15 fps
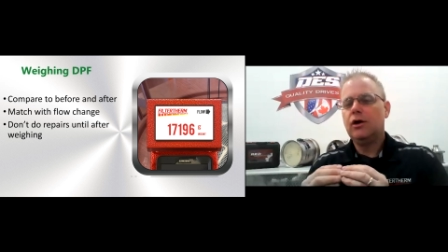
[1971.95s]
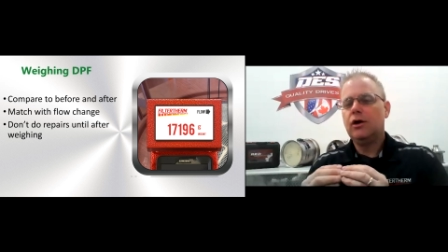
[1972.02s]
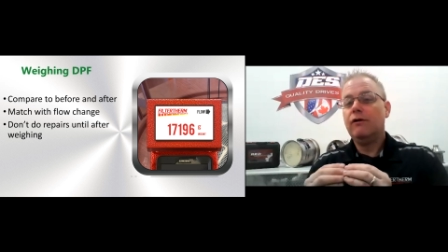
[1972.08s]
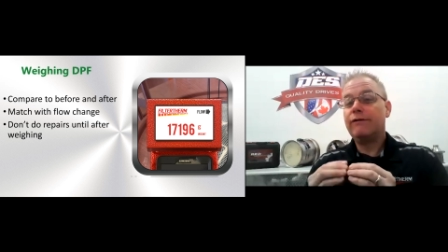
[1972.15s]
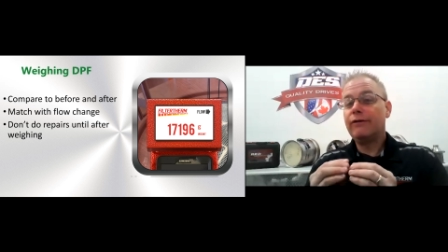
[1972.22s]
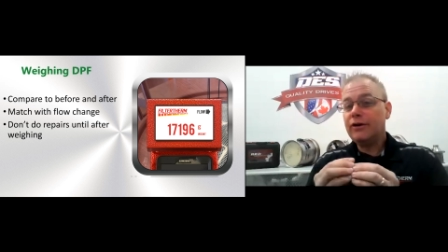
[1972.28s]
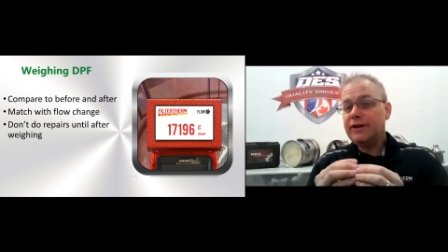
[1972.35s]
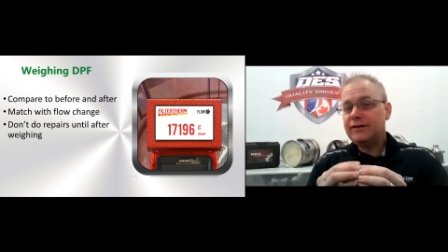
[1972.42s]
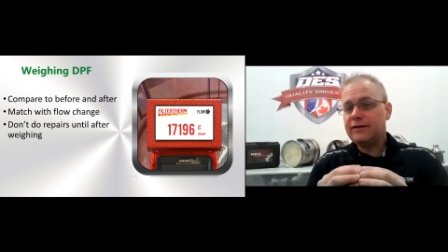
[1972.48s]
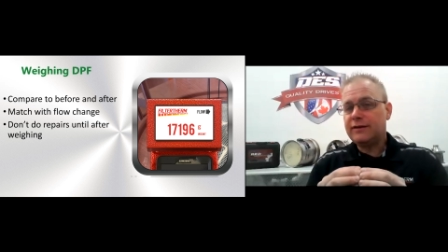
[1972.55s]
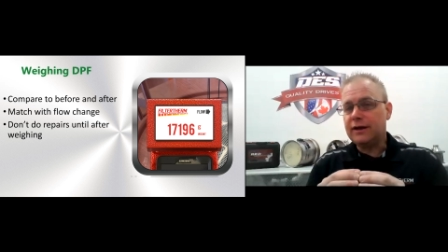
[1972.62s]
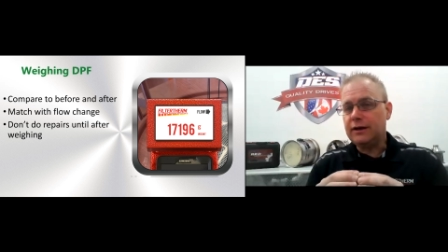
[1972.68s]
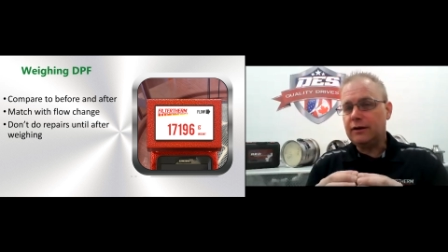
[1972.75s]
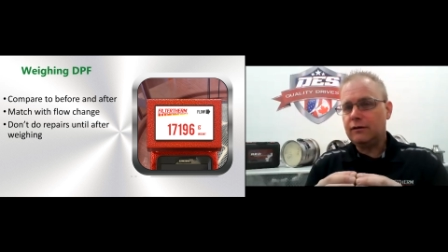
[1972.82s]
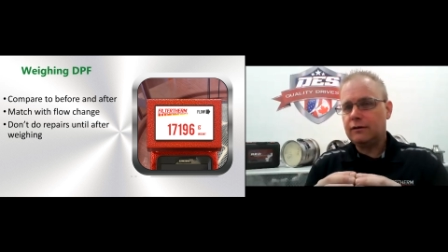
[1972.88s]
For
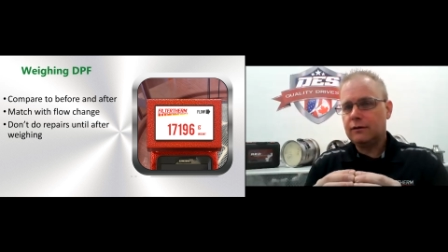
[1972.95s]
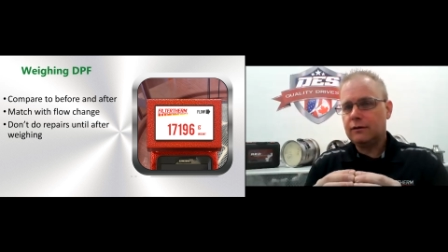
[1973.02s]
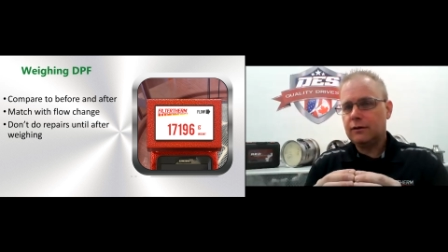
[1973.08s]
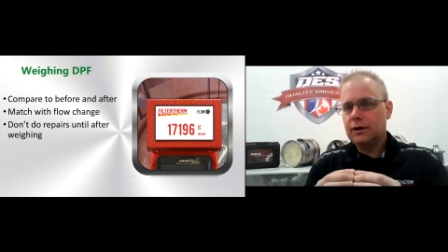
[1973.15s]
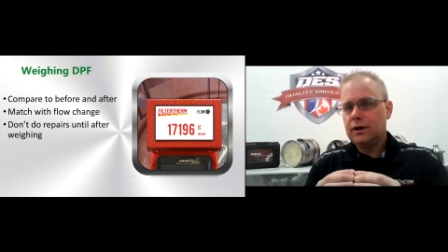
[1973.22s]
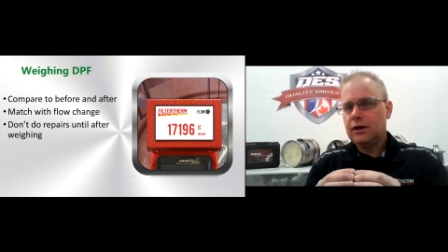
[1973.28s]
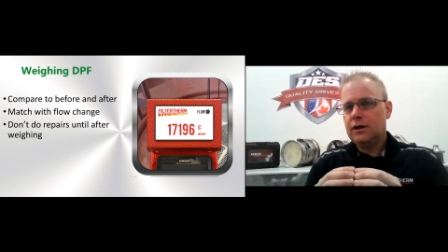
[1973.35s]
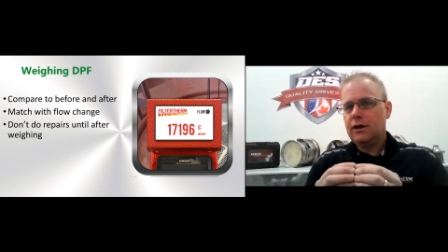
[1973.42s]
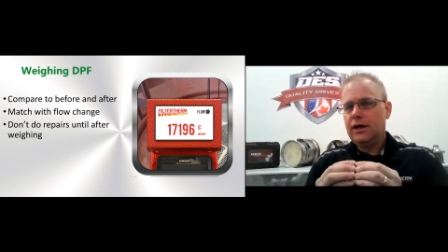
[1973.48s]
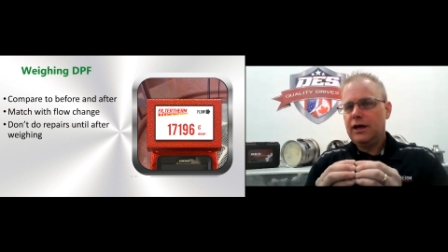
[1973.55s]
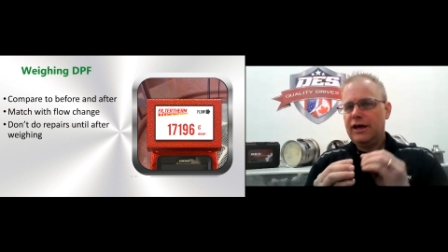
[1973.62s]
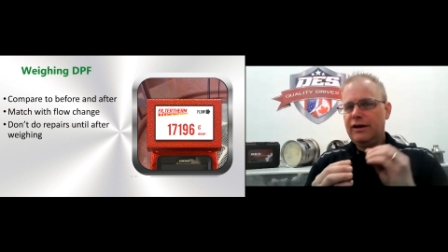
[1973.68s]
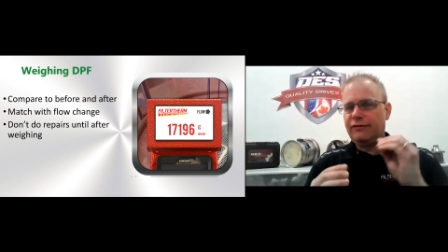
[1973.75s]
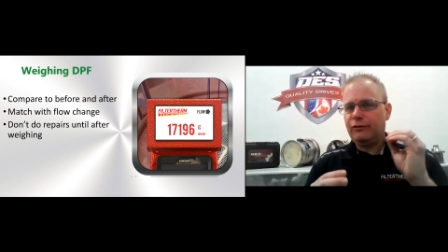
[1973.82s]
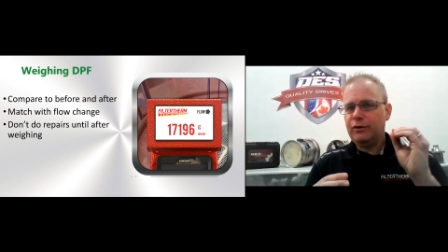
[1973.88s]
instance,
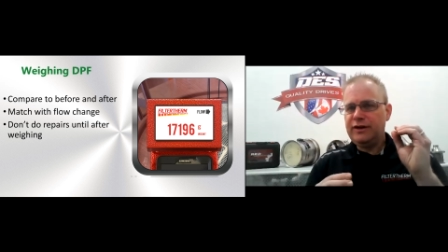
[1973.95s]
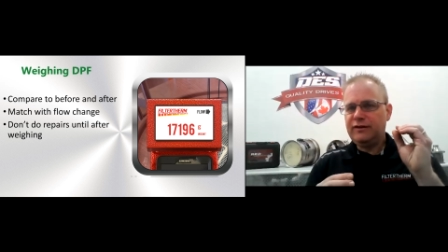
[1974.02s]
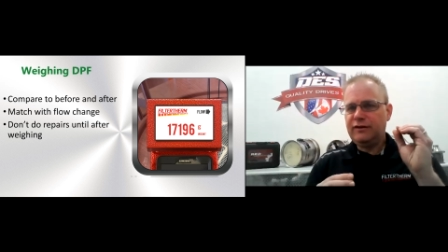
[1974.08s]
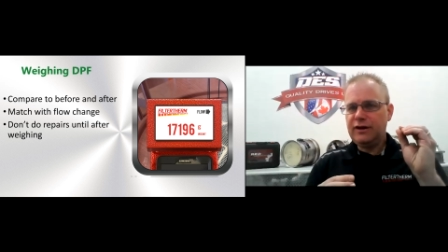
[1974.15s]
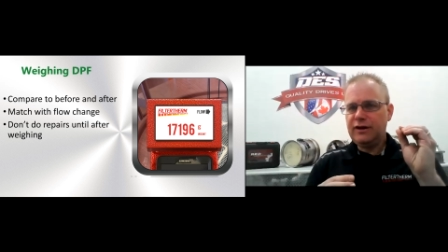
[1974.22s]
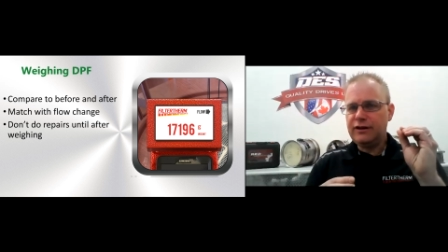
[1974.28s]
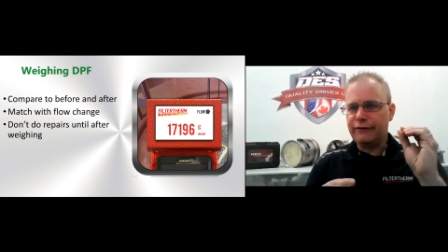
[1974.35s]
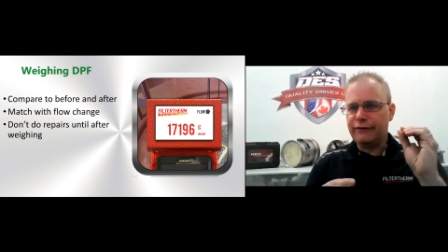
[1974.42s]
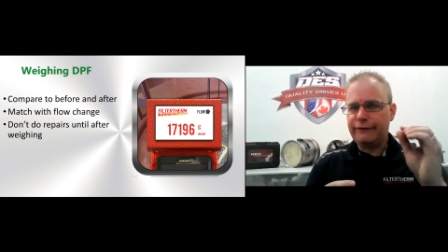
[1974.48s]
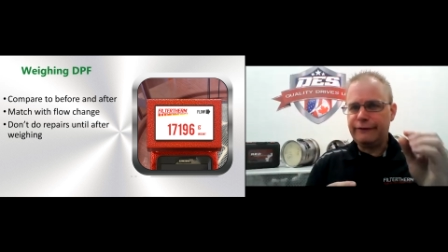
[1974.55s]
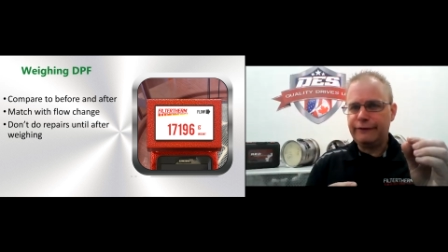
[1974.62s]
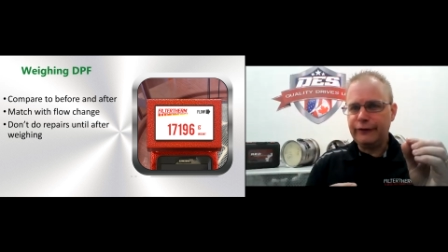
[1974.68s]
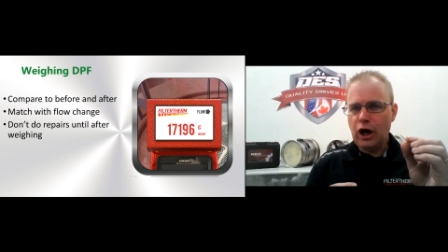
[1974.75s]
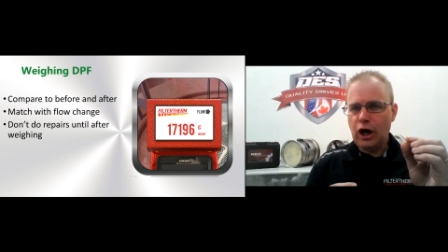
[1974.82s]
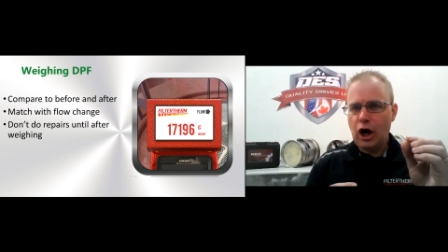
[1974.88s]
if we see the
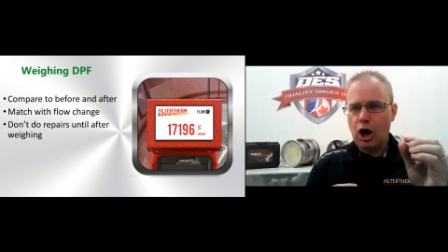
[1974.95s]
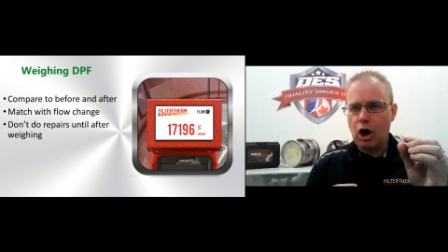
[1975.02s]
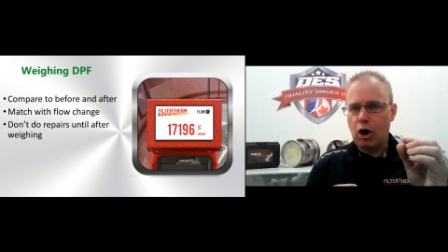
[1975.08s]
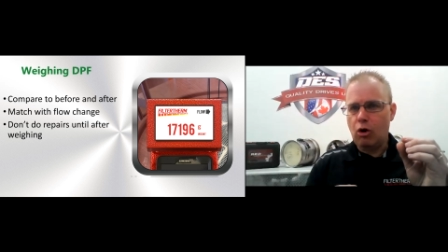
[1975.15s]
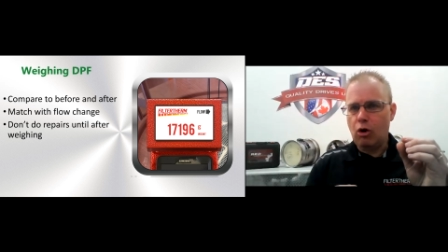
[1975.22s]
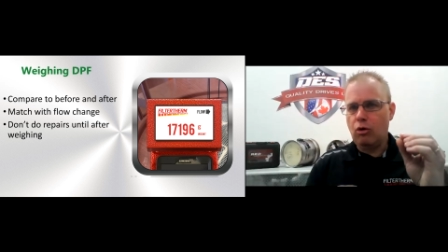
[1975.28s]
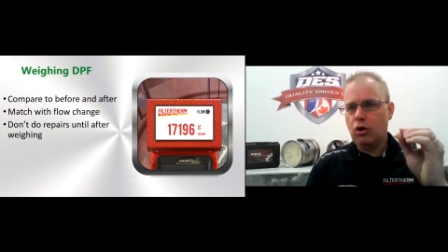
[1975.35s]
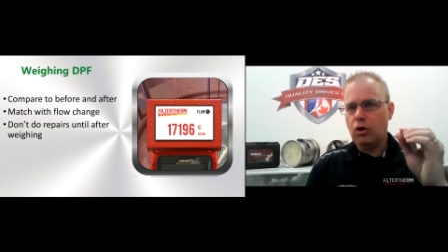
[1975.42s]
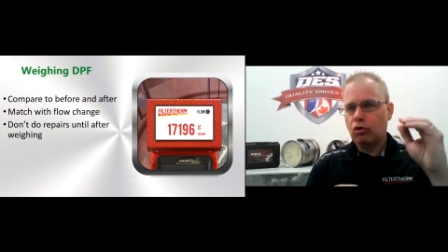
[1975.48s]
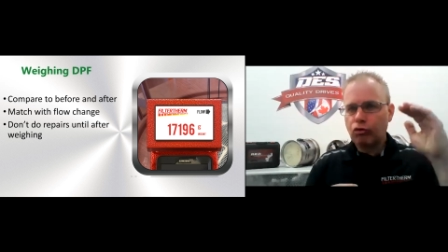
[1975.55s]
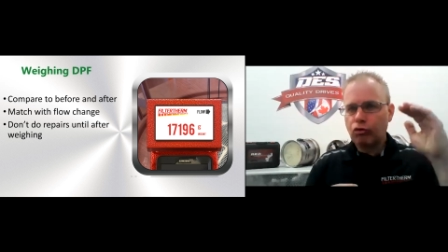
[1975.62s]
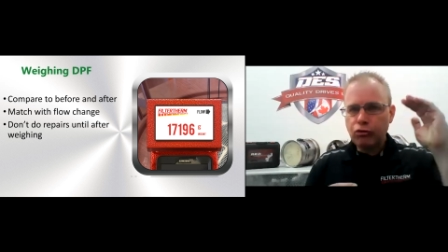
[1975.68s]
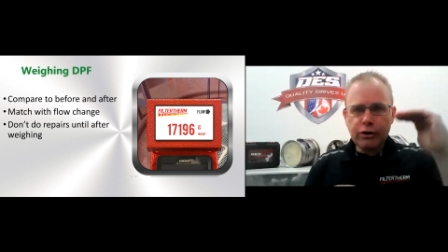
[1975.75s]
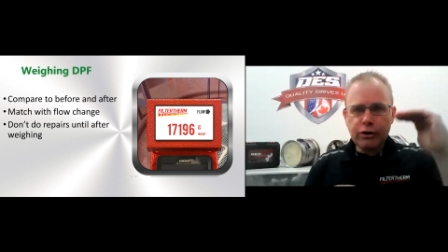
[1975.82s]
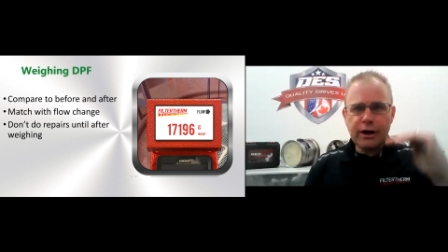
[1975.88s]
flow
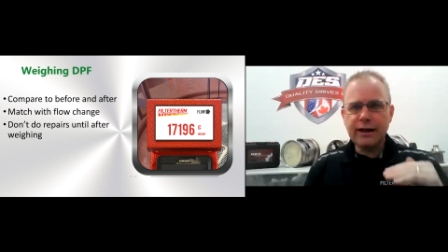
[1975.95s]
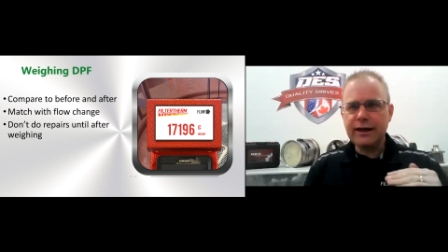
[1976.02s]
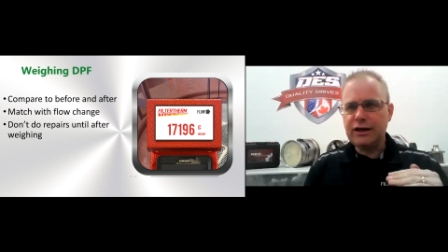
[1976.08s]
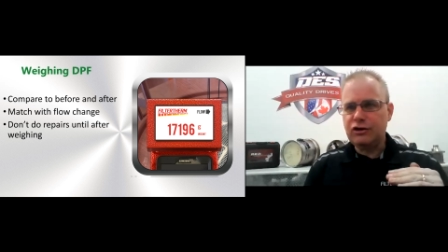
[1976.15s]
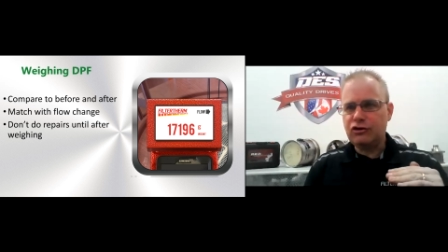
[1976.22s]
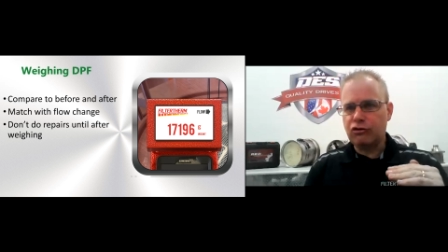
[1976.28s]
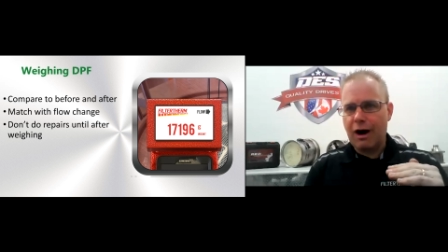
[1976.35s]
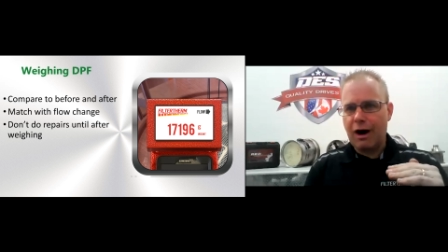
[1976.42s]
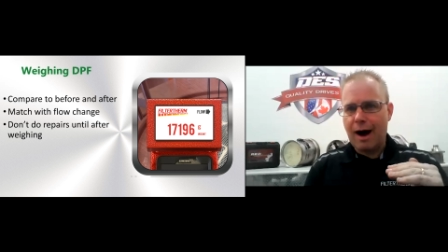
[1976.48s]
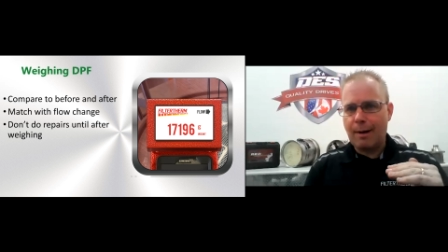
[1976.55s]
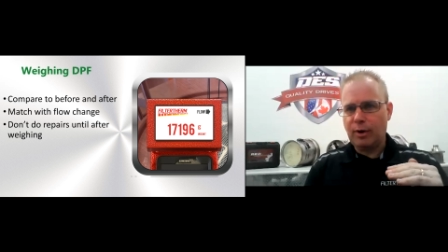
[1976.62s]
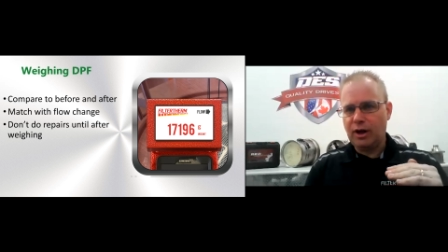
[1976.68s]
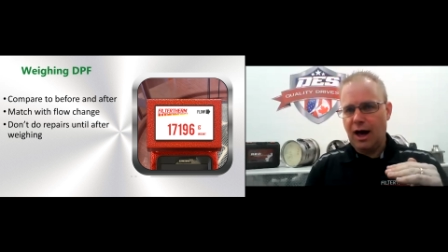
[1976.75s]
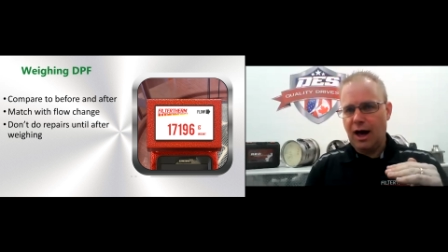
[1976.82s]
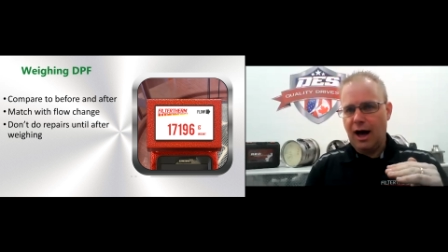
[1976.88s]
really drop a
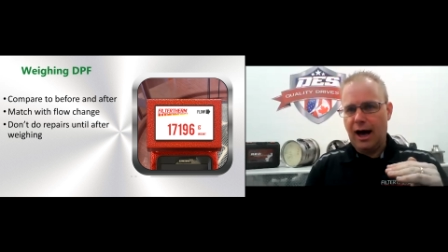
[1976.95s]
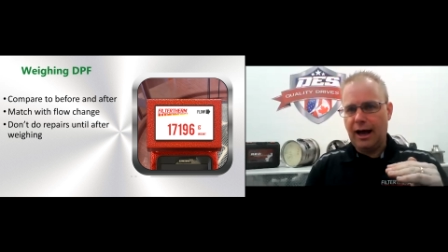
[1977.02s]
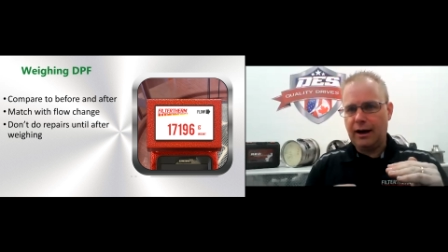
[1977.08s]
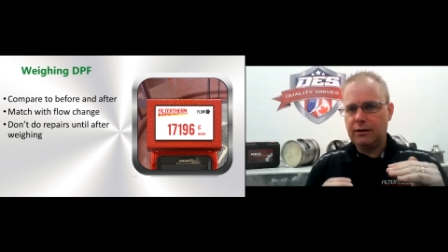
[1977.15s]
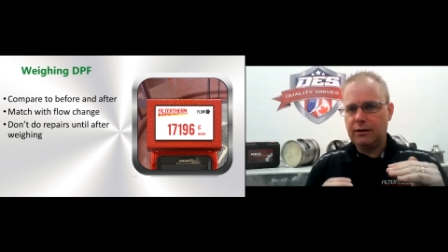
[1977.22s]
lot,